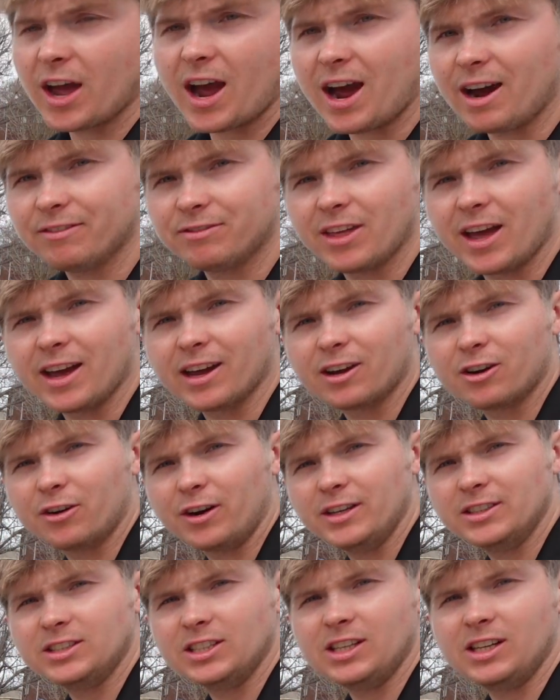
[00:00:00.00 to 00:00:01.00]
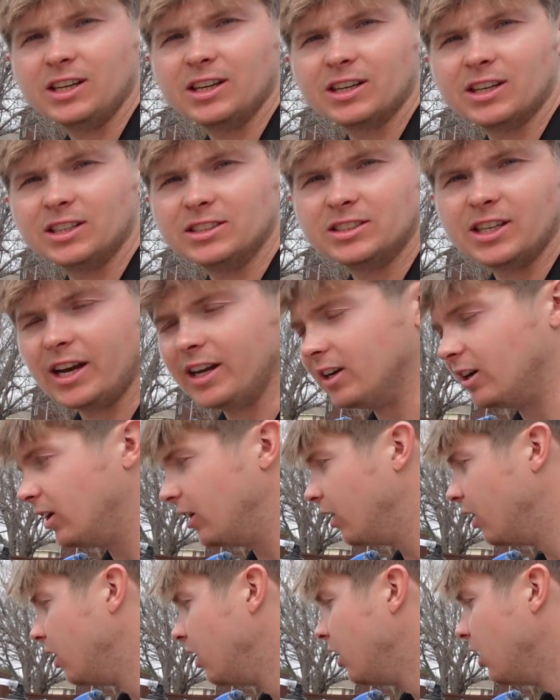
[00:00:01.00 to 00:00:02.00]
have that crazy
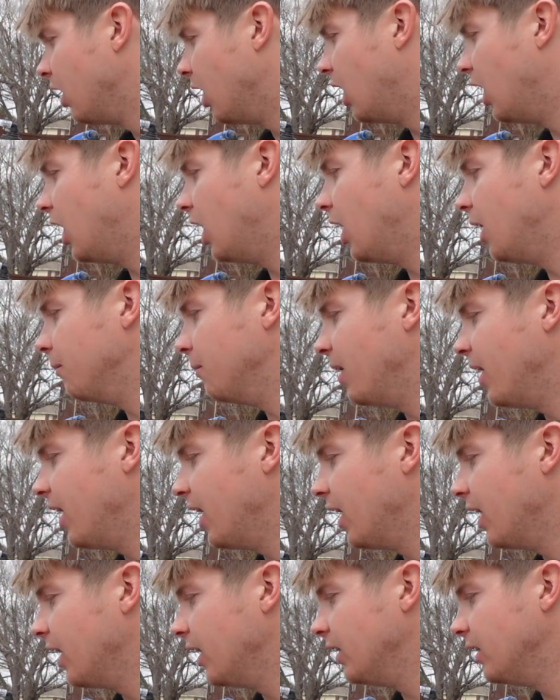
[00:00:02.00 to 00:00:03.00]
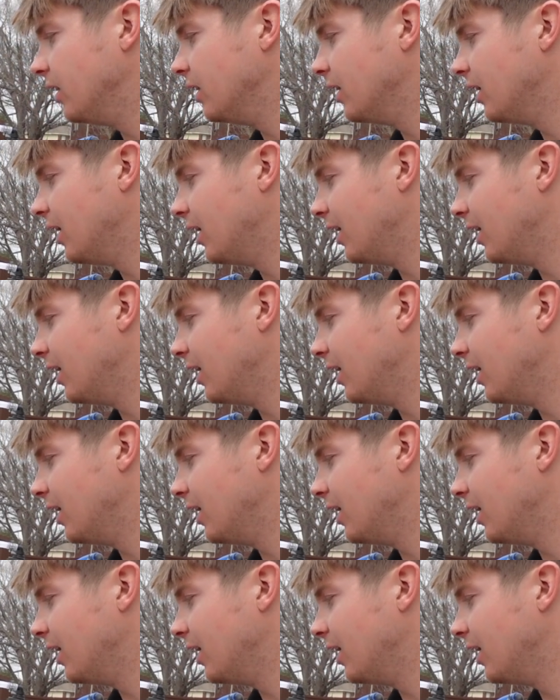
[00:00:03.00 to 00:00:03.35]
container, and